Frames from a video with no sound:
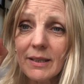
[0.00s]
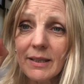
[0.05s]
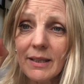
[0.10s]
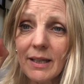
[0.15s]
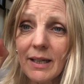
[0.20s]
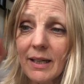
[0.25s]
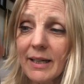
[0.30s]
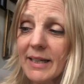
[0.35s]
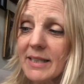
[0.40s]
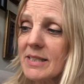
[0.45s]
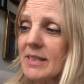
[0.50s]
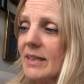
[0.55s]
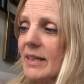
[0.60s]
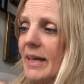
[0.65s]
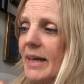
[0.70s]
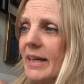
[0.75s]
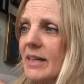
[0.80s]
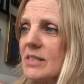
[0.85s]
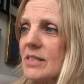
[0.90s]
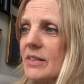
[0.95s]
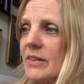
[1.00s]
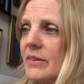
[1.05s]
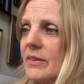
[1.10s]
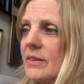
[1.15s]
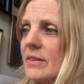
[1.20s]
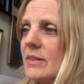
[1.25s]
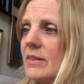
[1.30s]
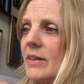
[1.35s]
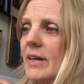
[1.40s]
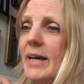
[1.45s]
Uh, it's an extrait
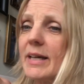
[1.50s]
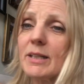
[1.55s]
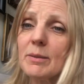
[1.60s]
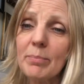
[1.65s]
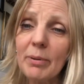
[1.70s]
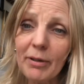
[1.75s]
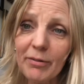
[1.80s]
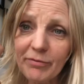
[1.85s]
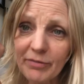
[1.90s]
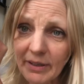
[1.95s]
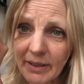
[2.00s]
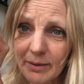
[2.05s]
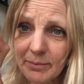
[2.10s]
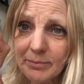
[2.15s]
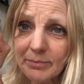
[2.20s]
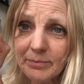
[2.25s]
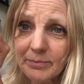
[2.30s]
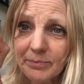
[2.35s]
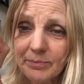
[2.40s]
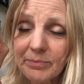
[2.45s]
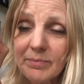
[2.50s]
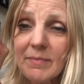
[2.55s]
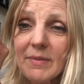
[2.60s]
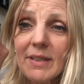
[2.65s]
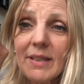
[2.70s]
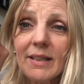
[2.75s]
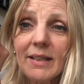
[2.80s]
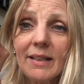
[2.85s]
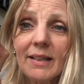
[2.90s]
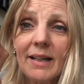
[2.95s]
de parfum
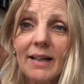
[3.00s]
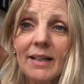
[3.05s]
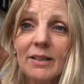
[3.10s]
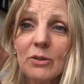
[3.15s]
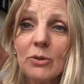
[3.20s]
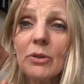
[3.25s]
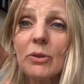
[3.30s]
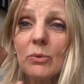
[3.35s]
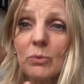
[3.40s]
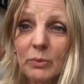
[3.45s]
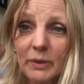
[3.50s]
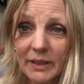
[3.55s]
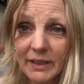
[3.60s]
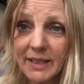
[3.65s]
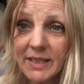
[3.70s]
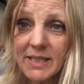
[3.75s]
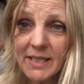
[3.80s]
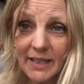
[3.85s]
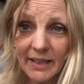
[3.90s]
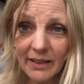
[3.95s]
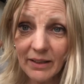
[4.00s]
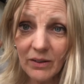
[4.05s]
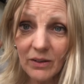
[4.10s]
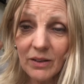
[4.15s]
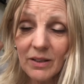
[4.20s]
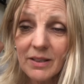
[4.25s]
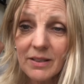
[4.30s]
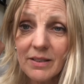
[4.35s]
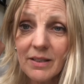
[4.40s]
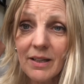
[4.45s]
and you can really
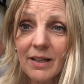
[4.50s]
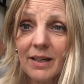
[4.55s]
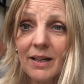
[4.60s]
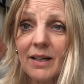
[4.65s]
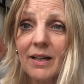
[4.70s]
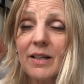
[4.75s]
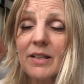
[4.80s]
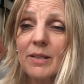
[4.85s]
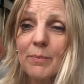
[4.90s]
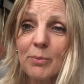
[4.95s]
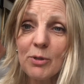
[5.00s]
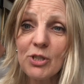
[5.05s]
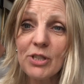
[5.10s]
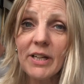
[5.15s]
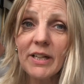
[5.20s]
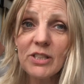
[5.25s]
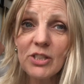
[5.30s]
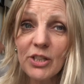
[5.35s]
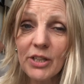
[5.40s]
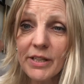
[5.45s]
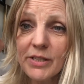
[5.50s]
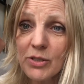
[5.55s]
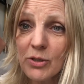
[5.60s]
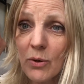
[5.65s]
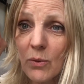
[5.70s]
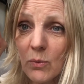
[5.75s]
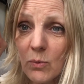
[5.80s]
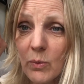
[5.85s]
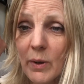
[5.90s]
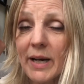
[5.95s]
tell. Uh, the projection is
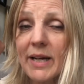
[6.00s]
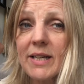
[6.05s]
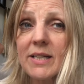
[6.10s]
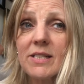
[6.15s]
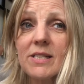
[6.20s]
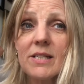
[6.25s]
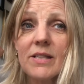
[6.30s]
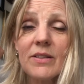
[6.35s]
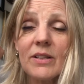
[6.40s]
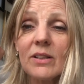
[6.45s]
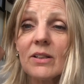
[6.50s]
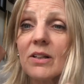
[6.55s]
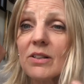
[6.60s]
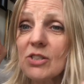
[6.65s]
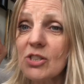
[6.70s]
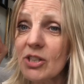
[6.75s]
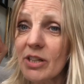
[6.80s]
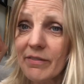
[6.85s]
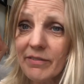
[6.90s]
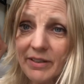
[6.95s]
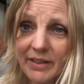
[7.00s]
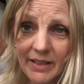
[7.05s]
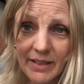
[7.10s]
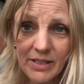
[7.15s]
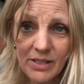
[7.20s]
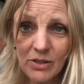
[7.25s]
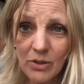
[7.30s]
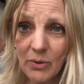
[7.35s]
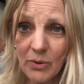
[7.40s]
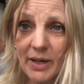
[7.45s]
great, the longevity
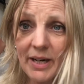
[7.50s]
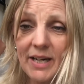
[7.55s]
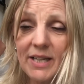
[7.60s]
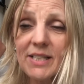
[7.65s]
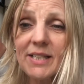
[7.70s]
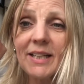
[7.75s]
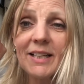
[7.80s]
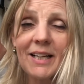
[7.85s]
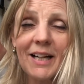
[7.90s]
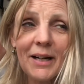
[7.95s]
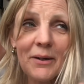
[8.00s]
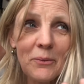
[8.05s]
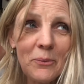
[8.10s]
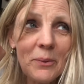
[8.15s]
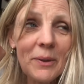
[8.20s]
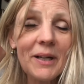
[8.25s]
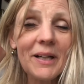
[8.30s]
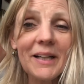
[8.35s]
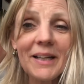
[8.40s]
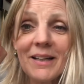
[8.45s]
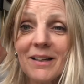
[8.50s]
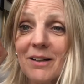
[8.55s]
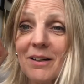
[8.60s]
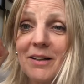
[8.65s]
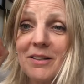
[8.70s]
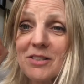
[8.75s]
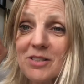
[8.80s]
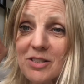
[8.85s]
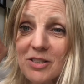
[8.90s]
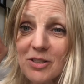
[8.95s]
is great, and I really
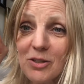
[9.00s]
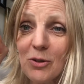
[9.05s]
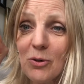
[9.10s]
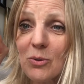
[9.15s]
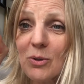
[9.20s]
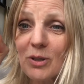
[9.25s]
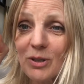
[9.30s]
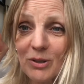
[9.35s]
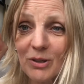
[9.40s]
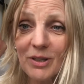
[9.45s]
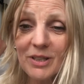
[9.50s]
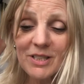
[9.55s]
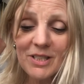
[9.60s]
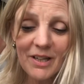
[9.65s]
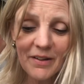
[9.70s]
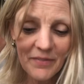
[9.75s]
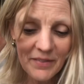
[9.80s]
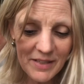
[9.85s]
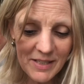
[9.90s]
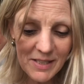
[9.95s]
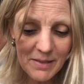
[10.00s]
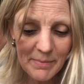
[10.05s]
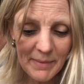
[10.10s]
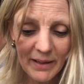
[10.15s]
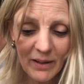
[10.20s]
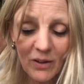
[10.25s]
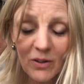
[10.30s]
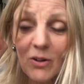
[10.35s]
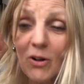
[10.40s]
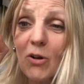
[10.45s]
got so hooked on the
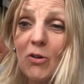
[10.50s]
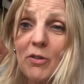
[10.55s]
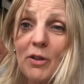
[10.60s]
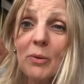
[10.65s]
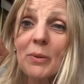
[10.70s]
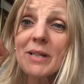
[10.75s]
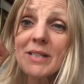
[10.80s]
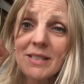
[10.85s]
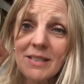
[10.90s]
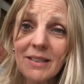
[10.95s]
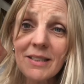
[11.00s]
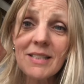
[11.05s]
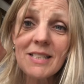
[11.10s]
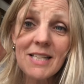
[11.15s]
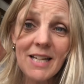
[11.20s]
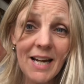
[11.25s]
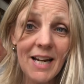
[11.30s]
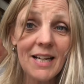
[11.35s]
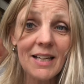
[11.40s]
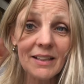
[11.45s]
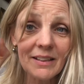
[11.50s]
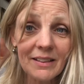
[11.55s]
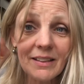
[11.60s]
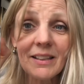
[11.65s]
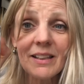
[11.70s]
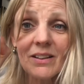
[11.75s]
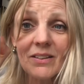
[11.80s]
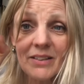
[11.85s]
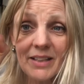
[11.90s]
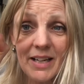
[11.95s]
smell, although it did take a
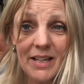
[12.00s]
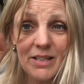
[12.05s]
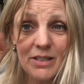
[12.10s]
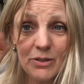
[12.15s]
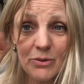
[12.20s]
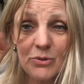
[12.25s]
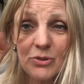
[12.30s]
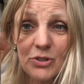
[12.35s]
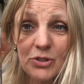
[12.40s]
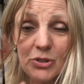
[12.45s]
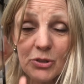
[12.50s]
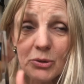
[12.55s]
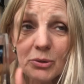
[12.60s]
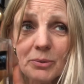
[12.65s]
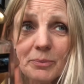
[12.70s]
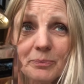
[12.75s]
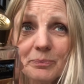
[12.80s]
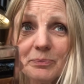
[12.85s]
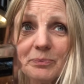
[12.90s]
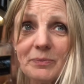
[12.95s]
little getting used to